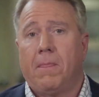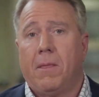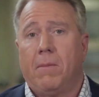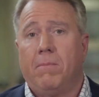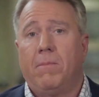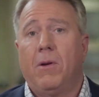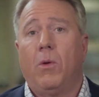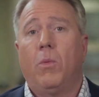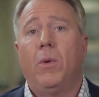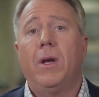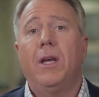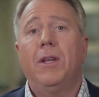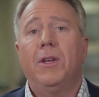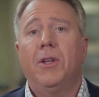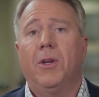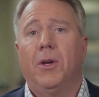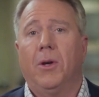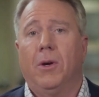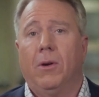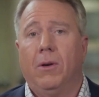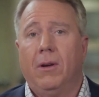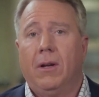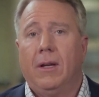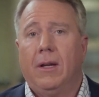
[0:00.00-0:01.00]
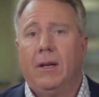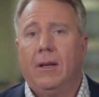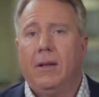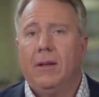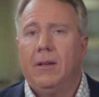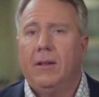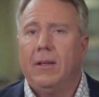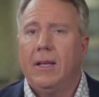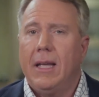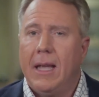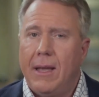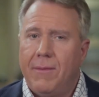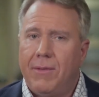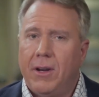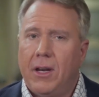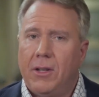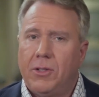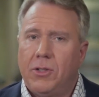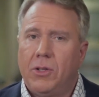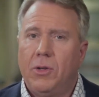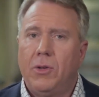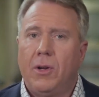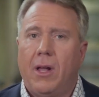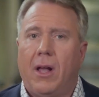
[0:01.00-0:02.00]
But we knew, even at
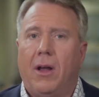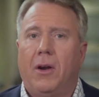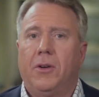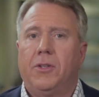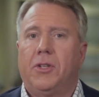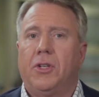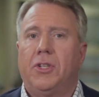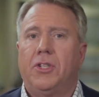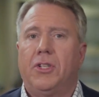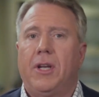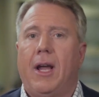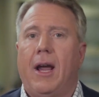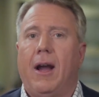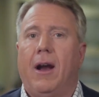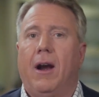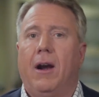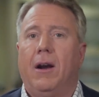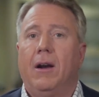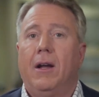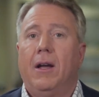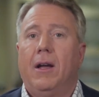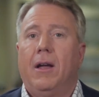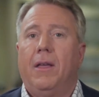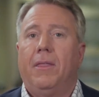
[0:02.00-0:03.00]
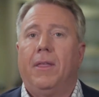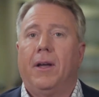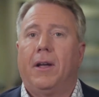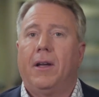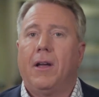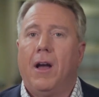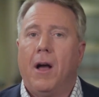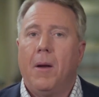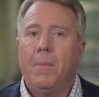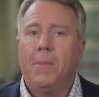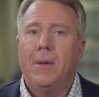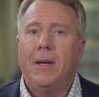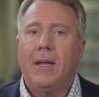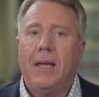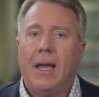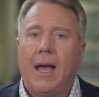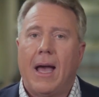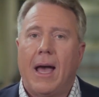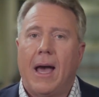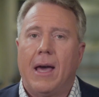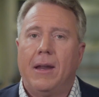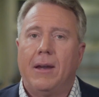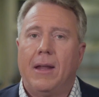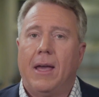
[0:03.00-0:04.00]
$2 a share, the company
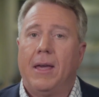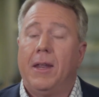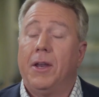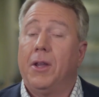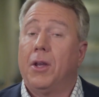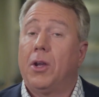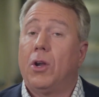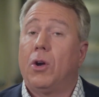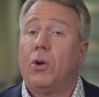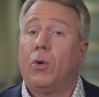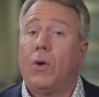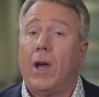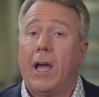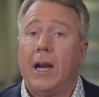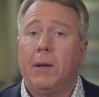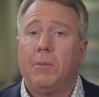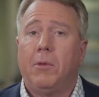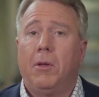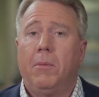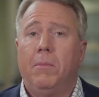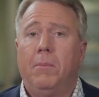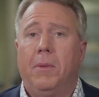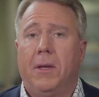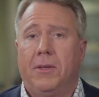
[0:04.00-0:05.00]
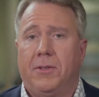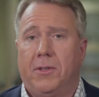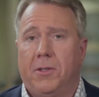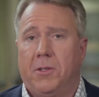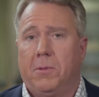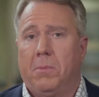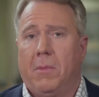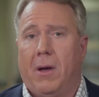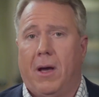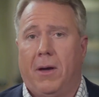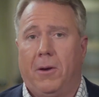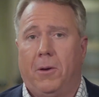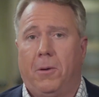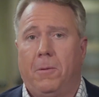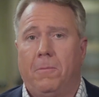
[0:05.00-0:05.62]
had an incredible business model.